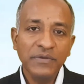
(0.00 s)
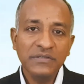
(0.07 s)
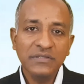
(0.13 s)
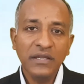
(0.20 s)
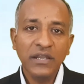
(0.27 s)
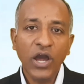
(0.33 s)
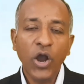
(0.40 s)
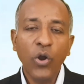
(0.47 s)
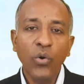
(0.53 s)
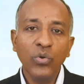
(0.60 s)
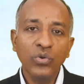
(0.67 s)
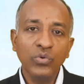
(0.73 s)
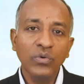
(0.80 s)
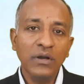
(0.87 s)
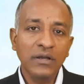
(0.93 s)
is that how
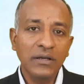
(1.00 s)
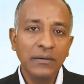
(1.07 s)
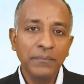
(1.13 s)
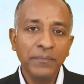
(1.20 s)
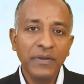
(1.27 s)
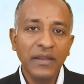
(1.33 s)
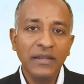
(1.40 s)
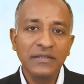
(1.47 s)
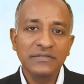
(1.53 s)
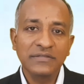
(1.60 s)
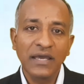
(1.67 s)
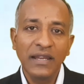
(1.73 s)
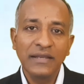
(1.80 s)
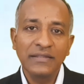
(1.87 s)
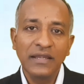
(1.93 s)
do a company
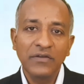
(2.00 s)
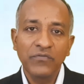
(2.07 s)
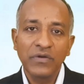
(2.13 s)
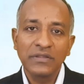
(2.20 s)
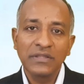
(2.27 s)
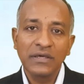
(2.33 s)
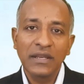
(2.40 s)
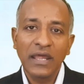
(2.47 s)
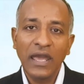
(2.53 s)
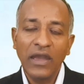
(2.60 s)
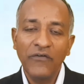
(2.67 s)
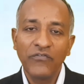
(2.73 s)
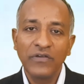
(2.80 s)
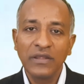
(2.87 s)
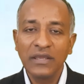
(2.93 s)
decide that whether
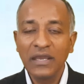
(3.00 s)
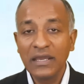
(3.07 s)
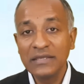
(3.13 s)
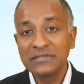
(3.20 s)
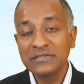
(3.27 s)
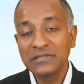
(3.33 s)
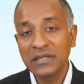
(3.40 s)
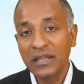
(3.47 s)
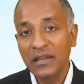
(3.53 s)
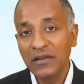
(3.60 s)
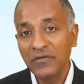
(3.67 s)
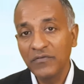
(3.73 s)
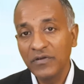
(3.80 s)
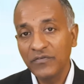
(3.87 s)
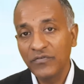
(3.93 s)
FTA is
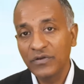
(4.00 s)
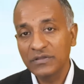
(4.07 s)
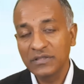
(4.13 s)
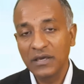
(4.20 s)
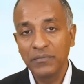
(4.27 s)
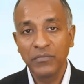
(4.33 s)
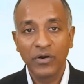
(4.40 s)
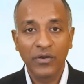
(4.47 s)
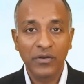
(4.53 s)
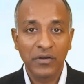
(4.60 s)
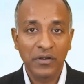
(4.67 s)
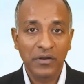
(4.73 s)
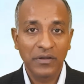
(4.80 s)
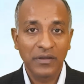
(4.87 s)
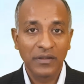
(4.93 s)
relevant for them or
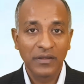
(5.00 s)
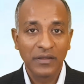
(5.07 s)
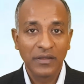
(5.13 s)
not?